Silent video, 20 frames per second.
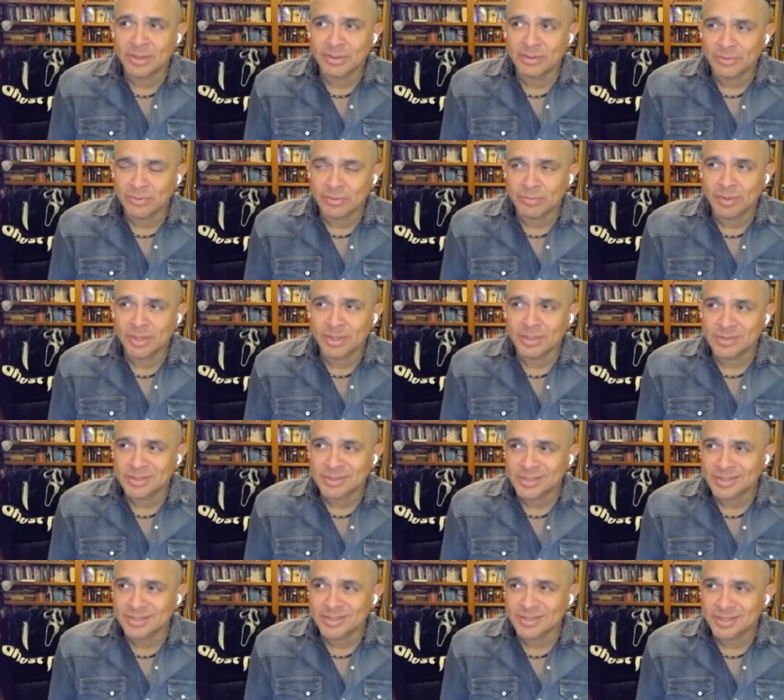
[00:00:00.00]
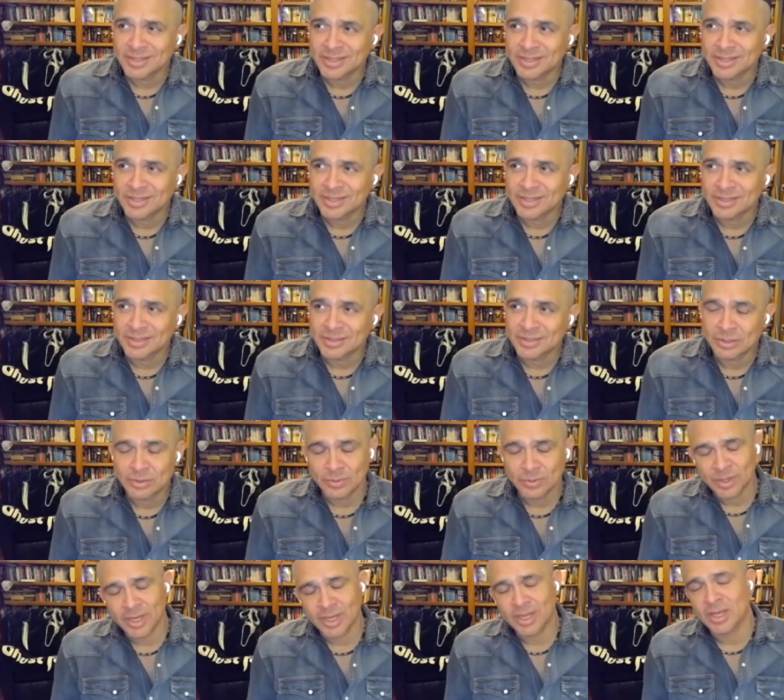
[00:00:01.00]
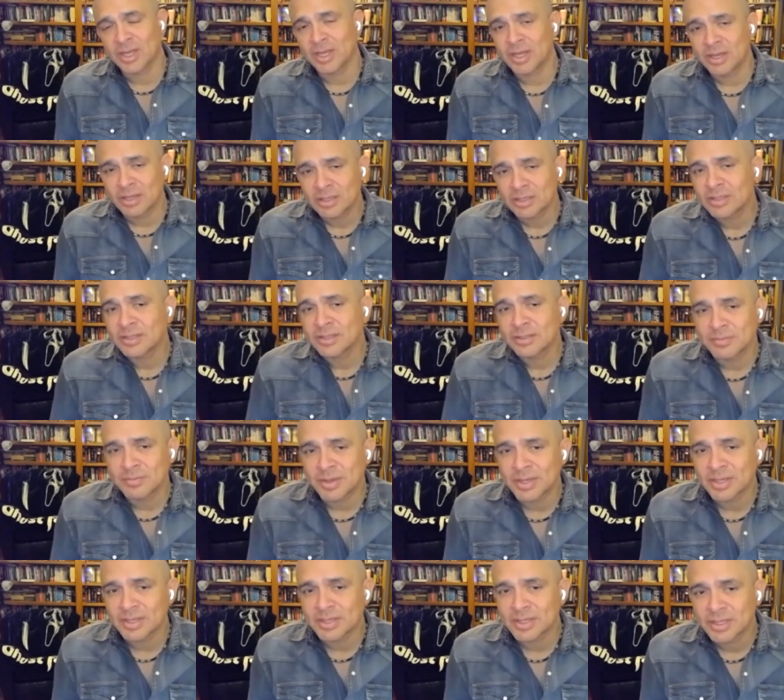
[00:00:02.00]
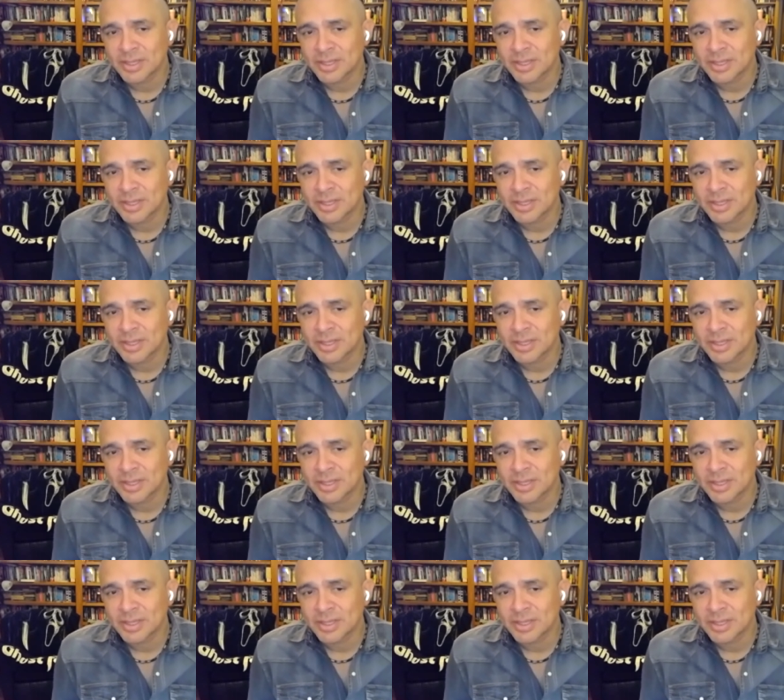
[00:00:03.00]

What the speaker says: age of about 16 and 20, I suspect.